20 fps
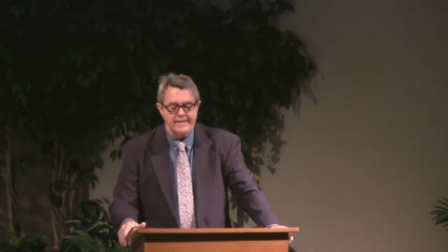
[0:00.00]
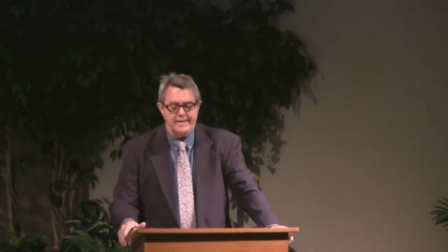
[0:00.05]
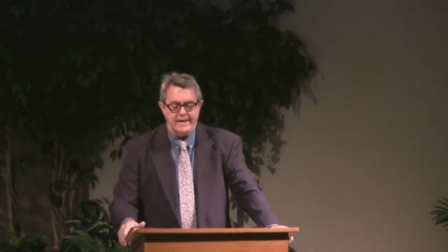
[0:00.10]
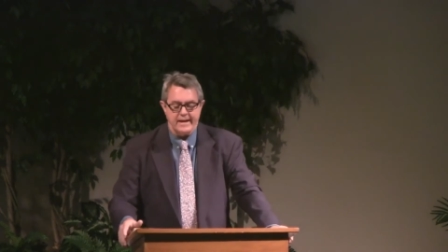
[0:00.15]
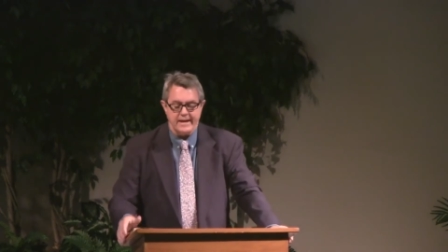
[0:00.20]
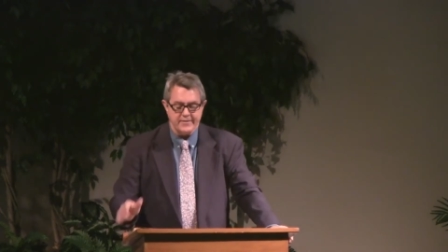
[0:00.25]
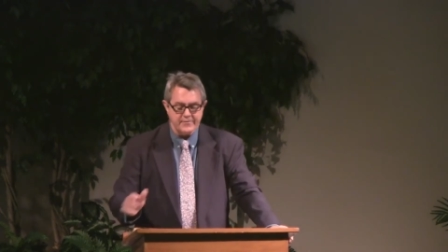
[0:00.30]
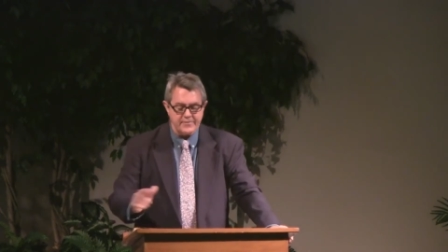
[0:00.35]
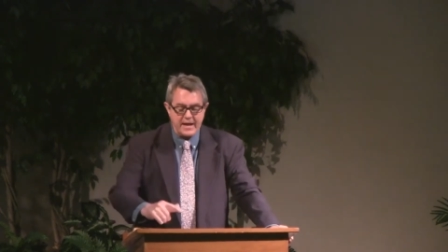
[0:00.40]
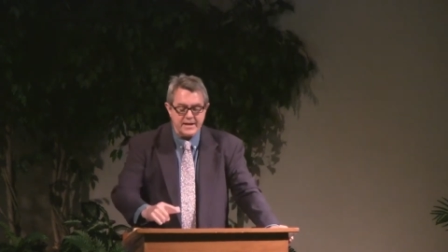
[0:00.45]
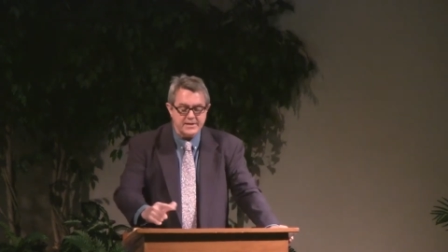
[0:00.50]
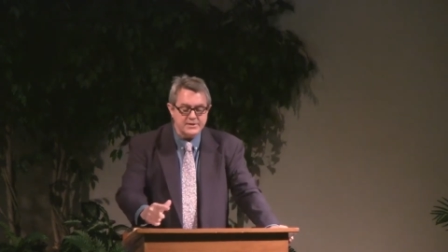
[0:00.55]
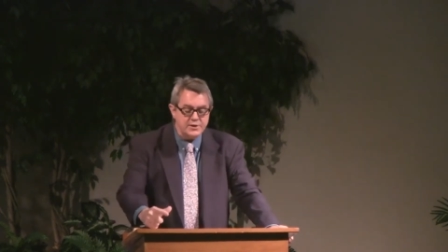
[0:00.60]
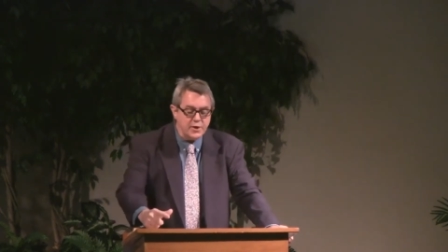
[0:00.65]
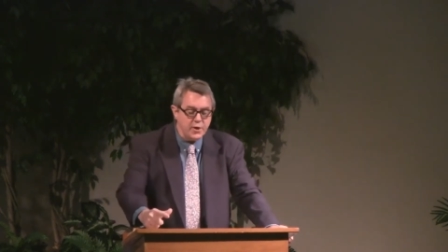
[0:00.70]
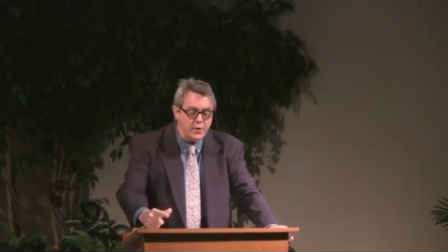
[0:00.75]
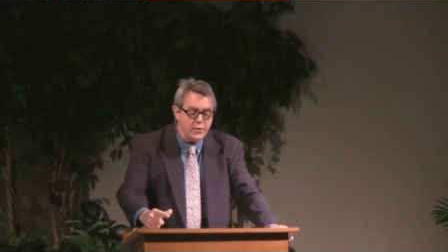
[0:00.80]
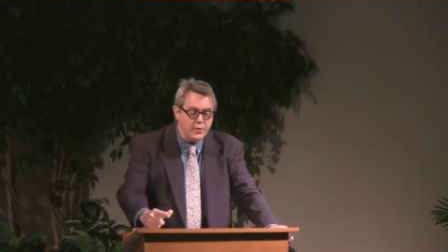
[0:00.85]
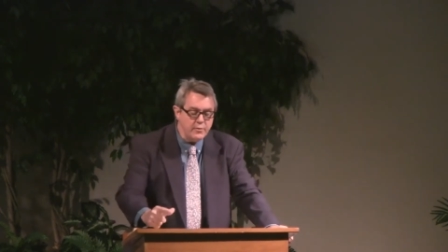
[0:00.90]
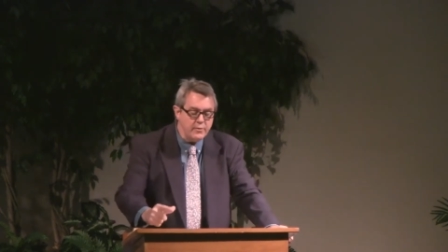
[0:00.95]
And if that's
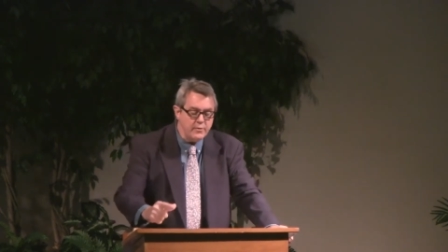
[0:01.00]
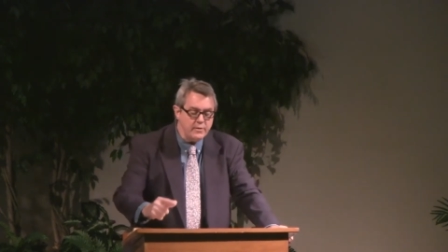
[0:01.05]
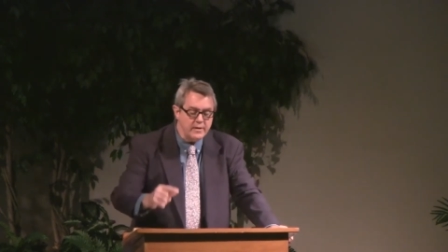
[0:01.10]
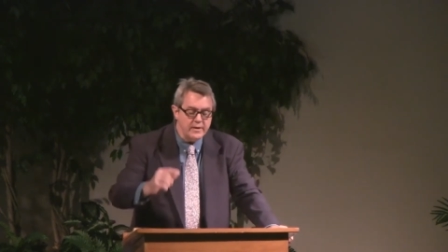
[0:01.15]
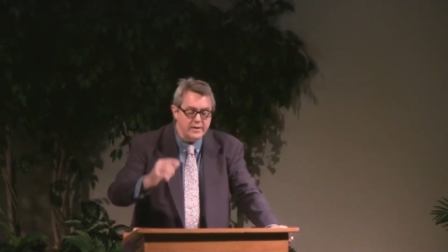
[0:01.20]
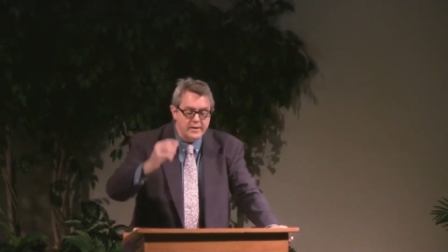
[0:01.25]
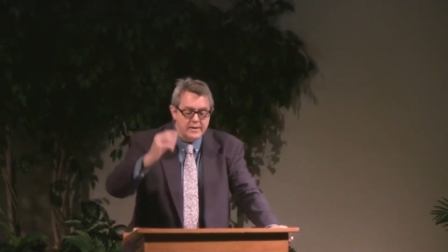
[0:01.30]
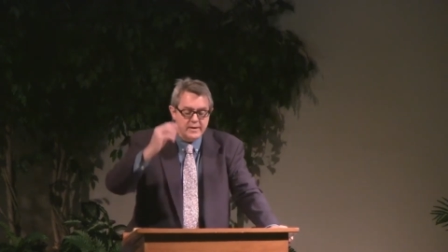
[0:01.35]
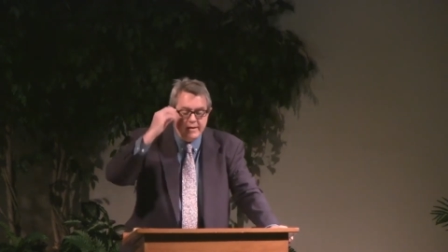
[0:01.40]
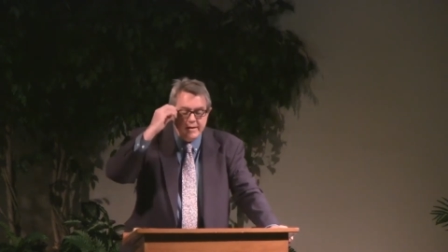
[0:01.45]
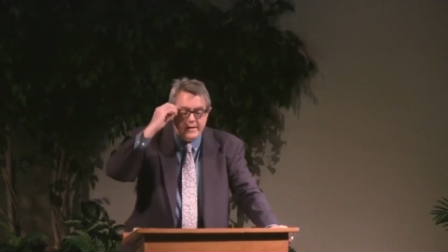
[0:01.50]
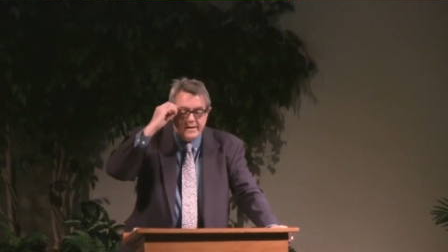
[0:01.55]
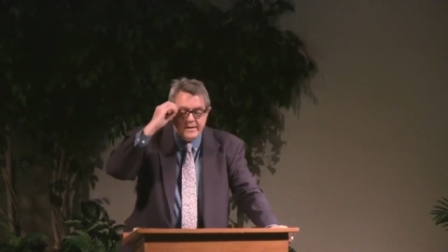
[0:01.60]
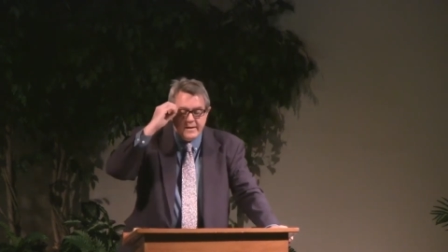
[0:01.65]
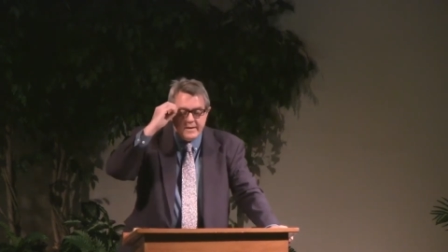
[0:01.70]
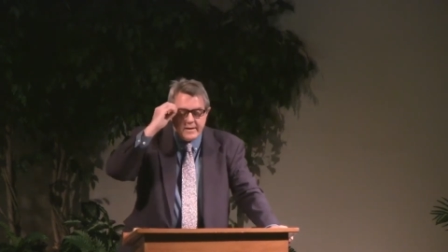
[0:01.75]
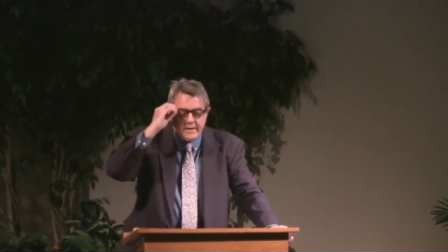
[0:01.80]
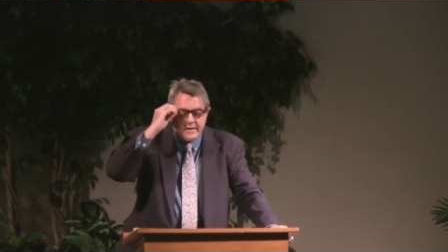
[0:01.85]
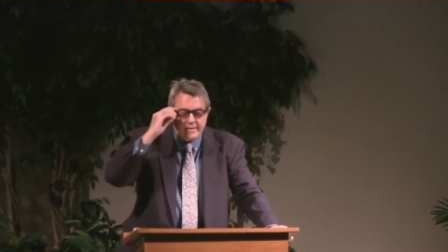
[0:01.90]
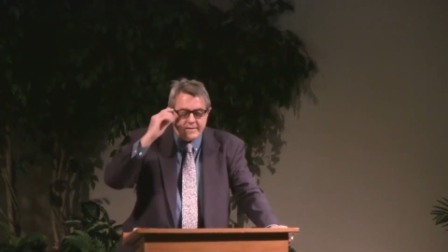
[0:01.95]
you,
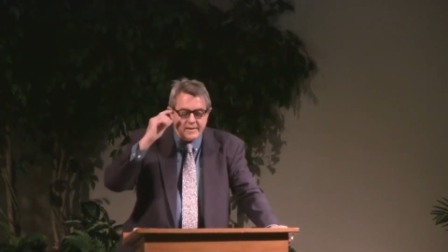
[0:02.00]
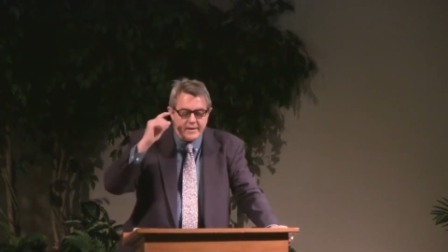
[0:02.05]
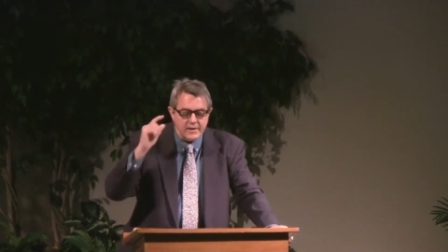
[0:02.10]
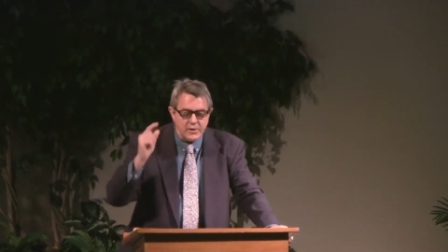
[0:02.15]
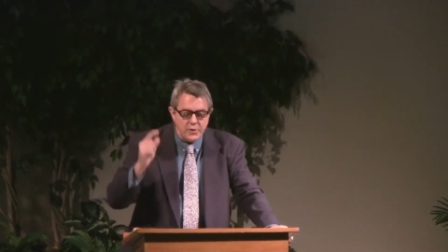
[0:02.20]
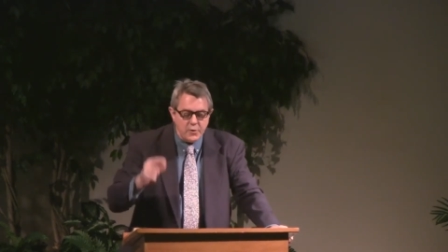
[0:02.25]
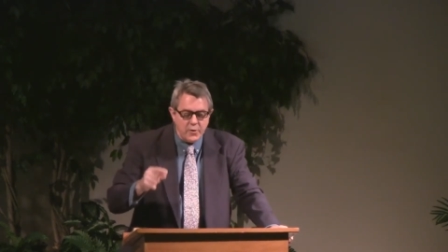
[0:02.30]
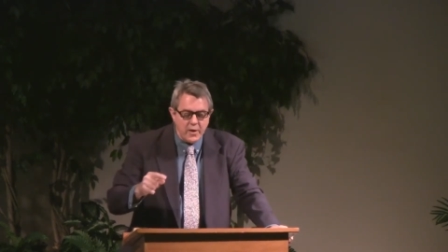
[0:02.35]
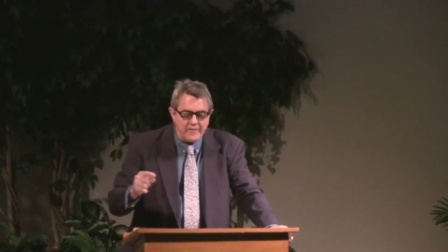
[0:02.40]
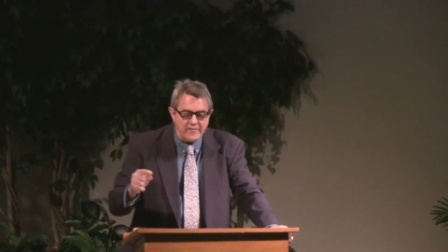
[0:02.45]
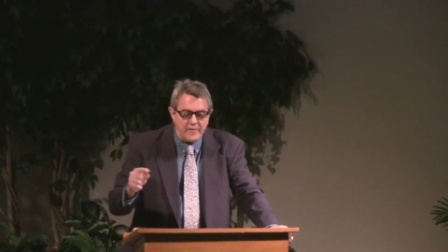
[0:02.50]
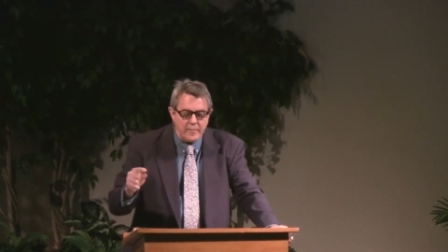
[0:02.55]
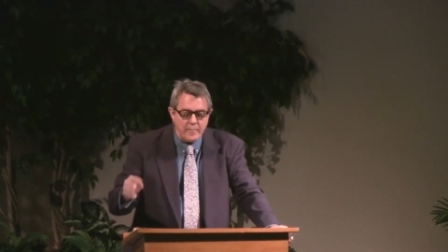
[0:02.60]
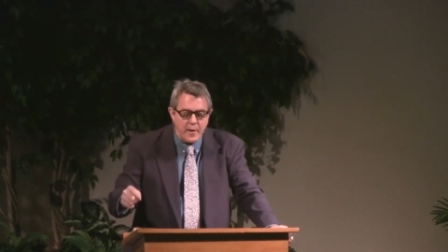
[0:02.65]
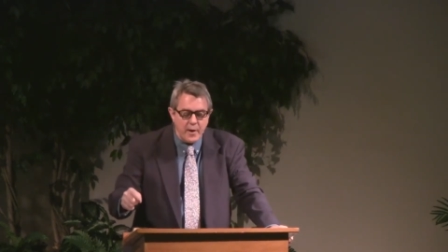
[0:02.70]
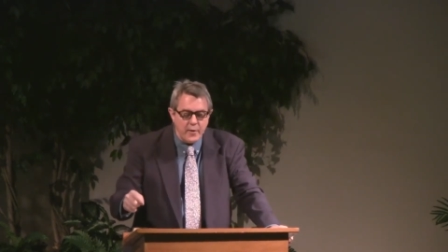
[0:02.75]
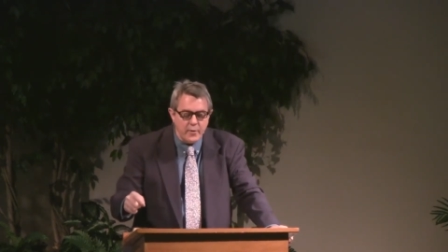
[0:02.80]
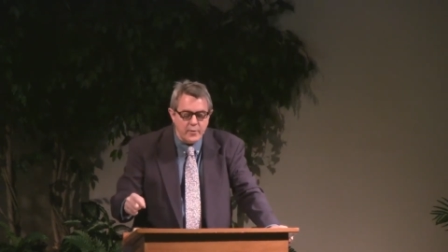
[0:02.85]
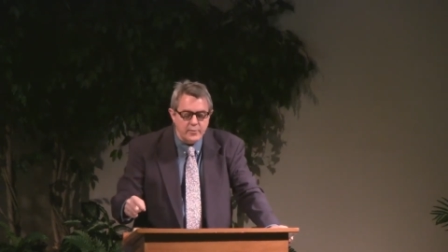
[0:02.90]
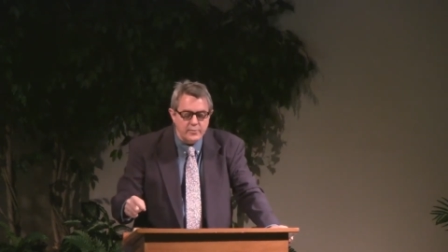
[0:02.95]
then you have
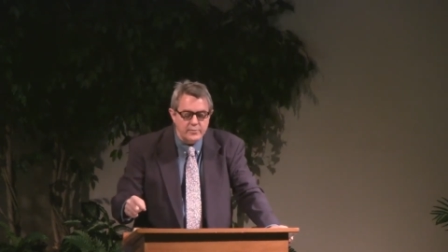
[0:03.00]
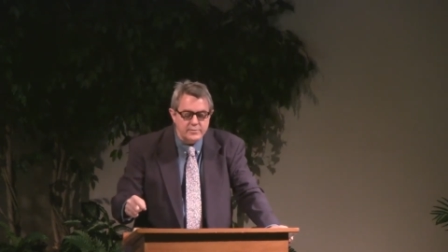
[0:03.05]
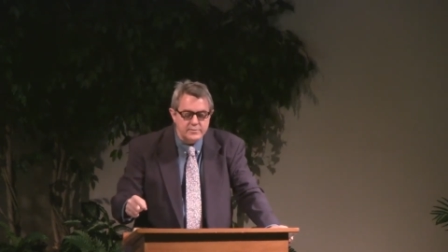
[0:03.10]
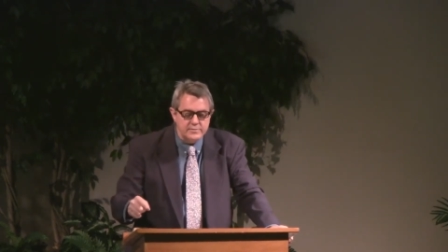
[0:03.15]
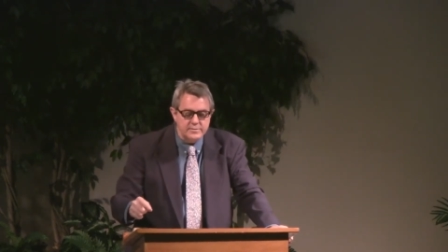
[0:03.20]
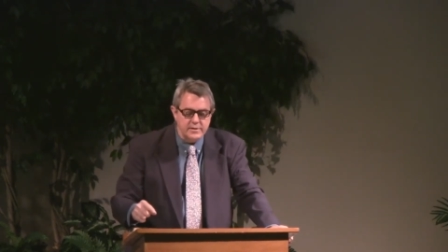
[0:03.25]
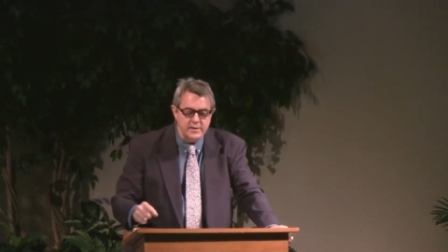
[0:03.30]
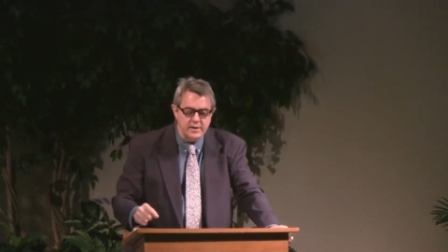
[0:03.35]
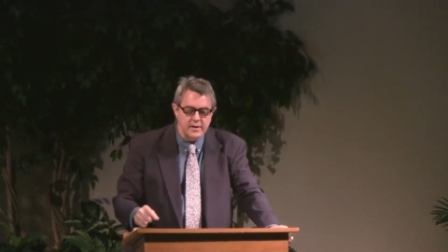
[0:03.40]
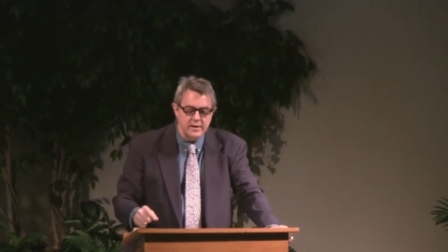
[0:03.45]
opposed